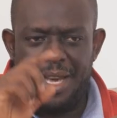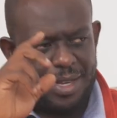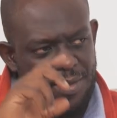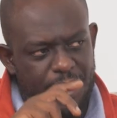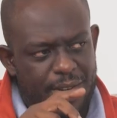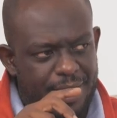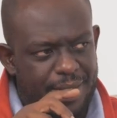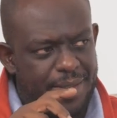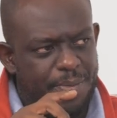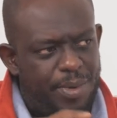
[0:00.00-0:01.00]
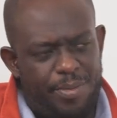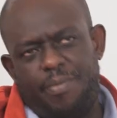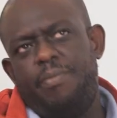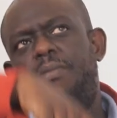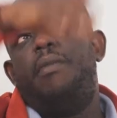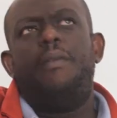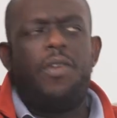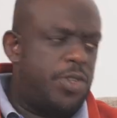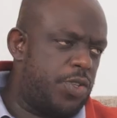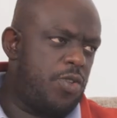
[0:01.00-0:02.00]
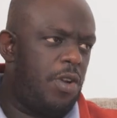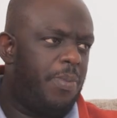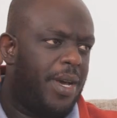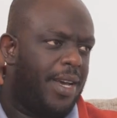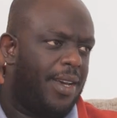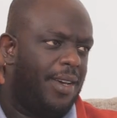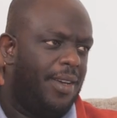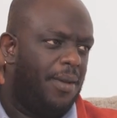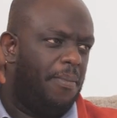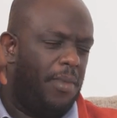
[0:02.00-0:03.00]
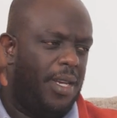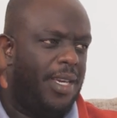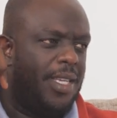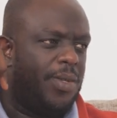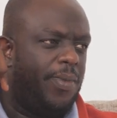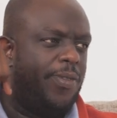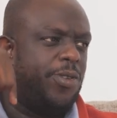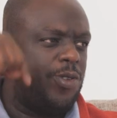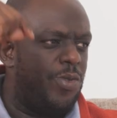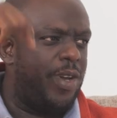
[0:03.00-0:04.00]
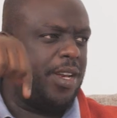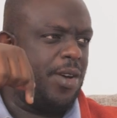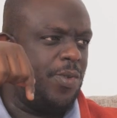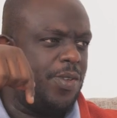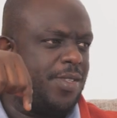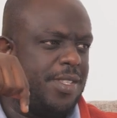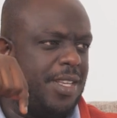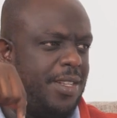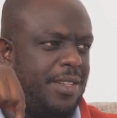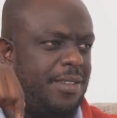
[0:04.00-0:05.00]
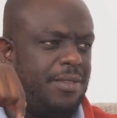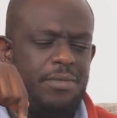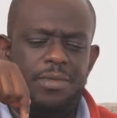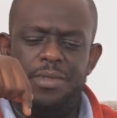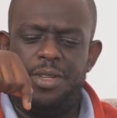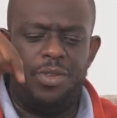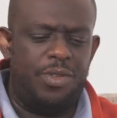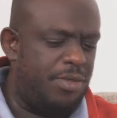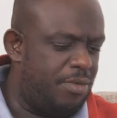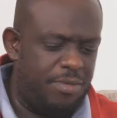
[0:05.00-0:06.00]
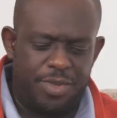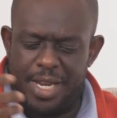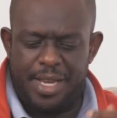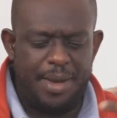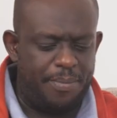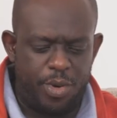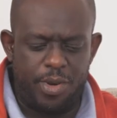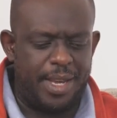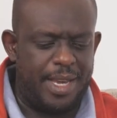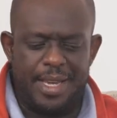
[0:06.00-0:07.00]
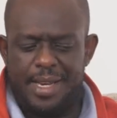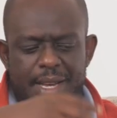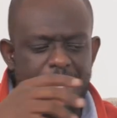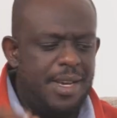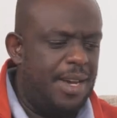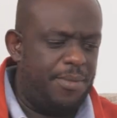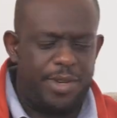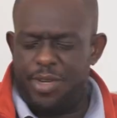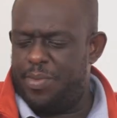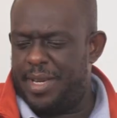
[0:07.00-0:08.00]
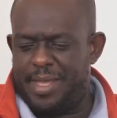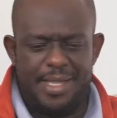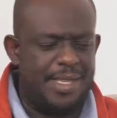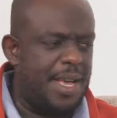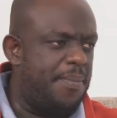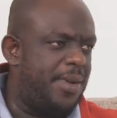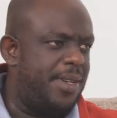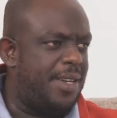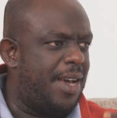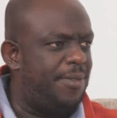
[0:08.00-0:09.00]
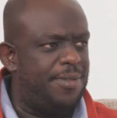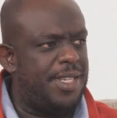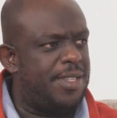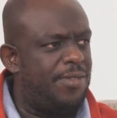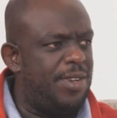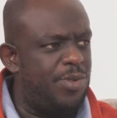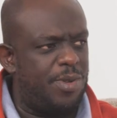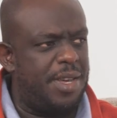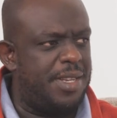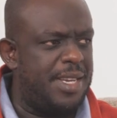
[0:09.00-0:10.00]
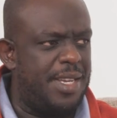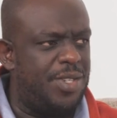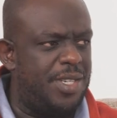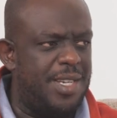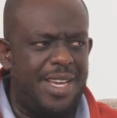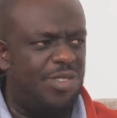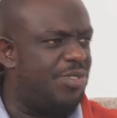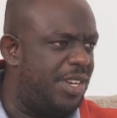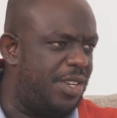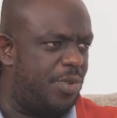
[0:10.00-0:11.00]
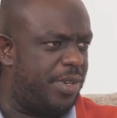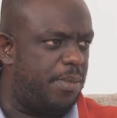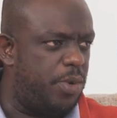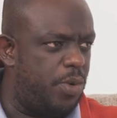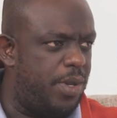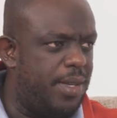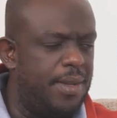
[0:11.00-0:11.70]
I'll give you another example. Scroll back many years before to when I was still, trying, I'm broke again, I'm trying to make things happen, I've just finished with KTIG, I don't really know what I'm doing.